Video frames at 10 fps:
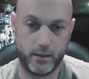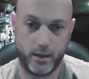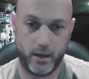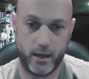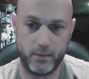
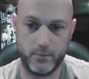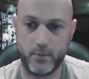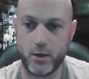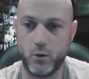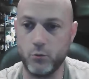am
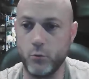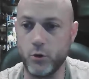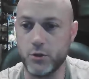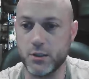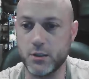my own
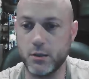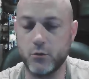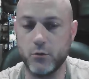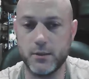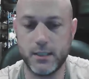worst
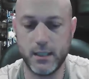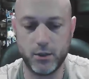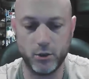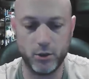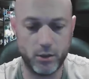
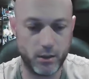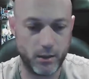critiquer.